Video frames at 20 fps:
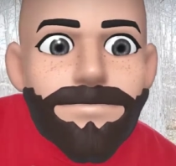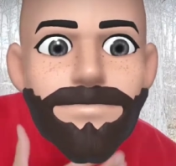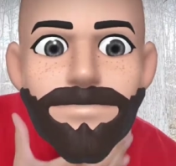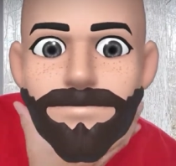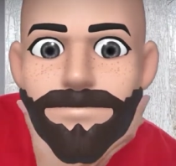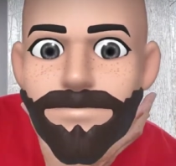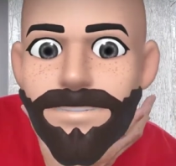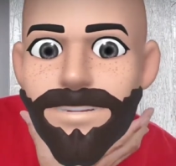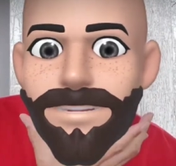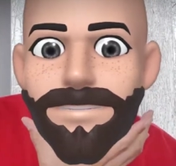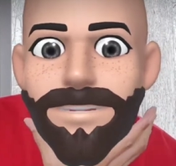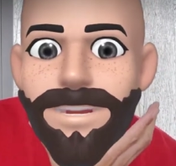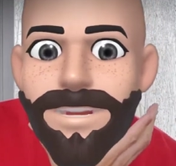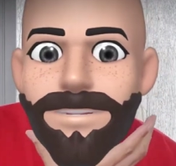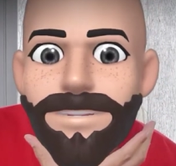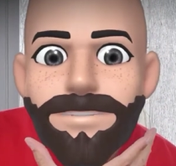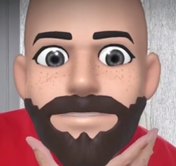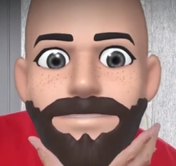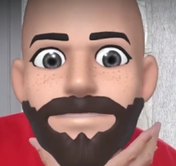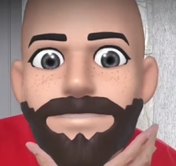The beard
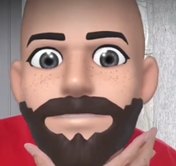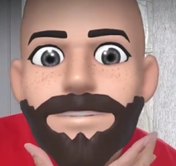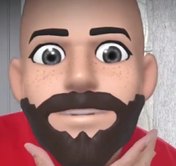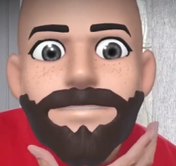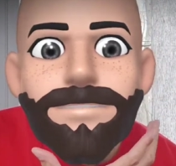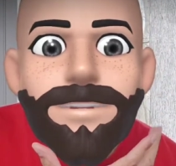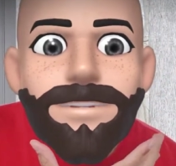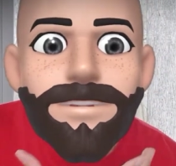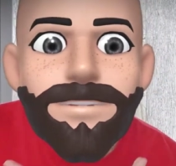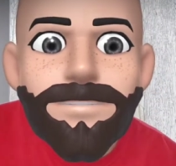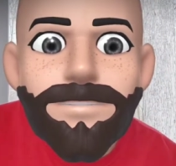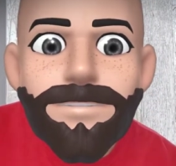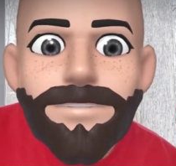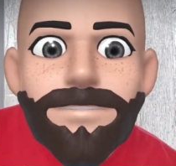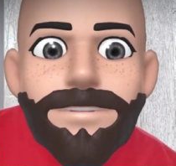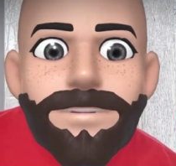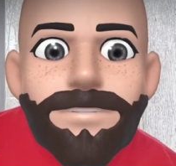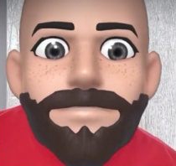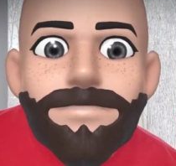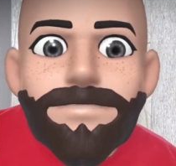gang a little bit thicker,
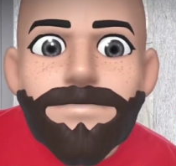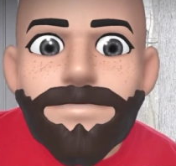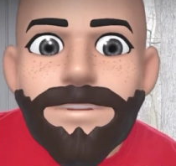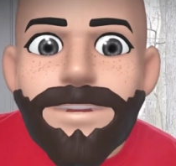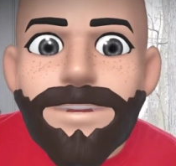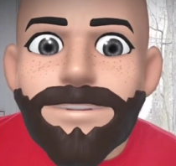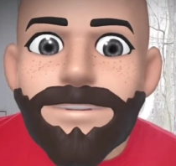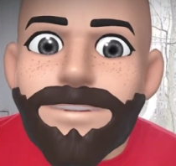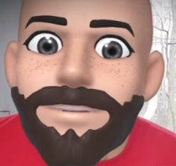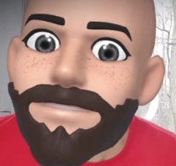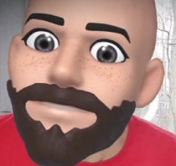but